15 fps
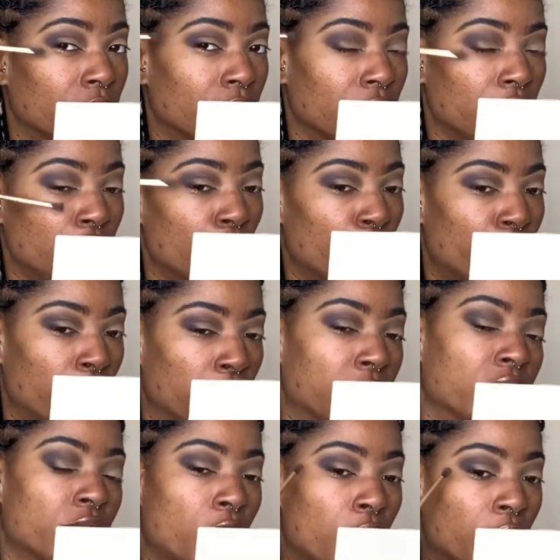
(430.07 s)
you know,
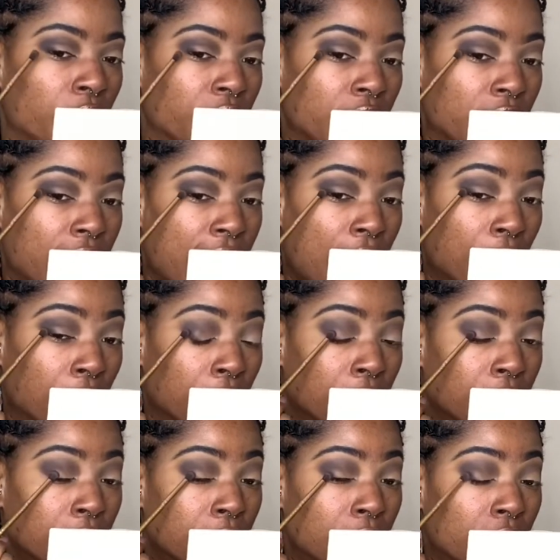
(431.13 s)
focused on the outer
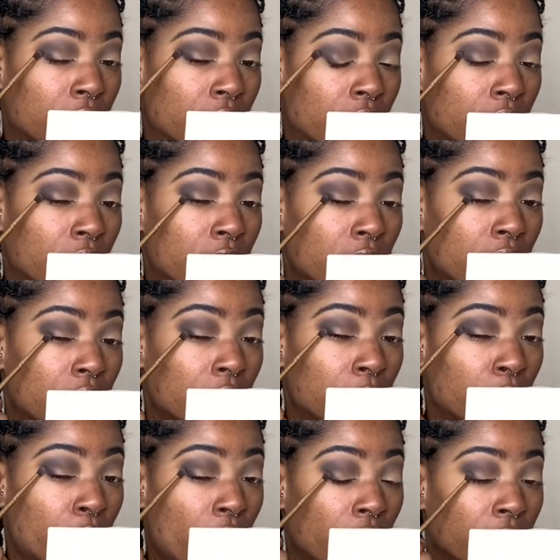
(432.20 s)

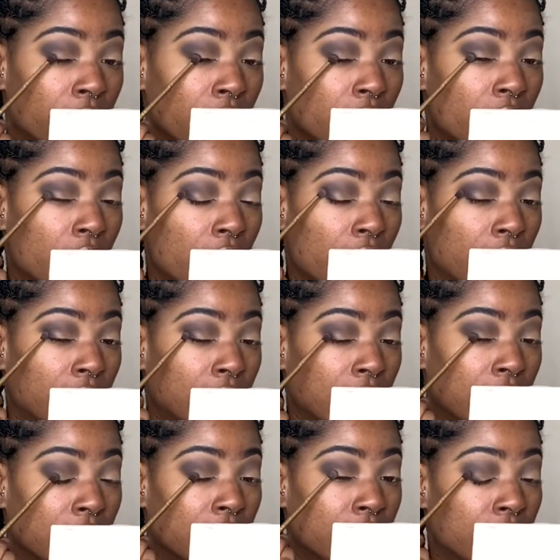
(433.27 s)
part of the
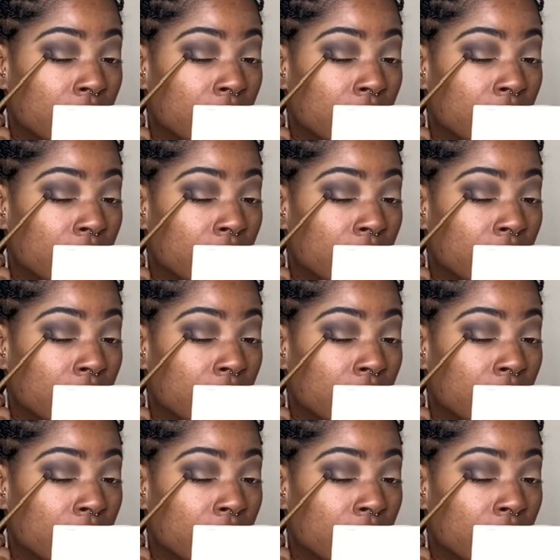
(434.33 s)
lid.